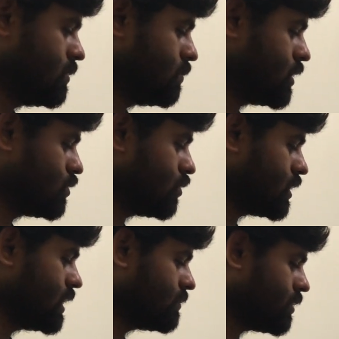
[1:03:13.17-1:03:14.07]
but
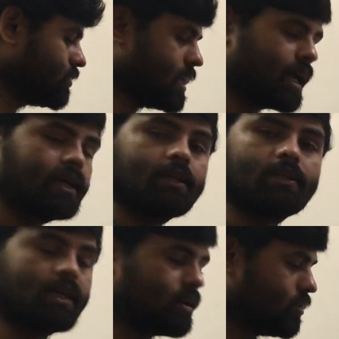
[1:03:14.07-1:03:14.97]
total number of jack in a
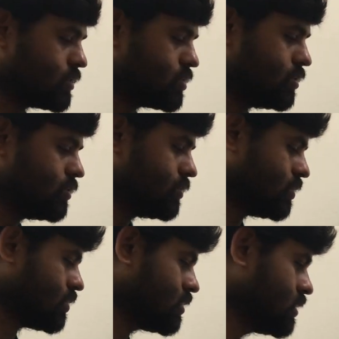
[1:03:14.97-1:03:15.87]
deck equals to
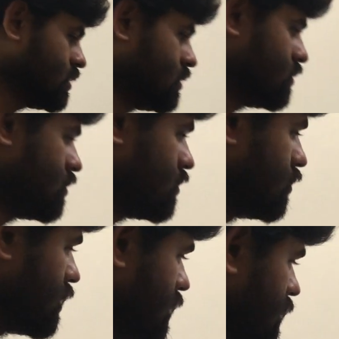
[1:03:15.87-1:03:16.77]
4. So total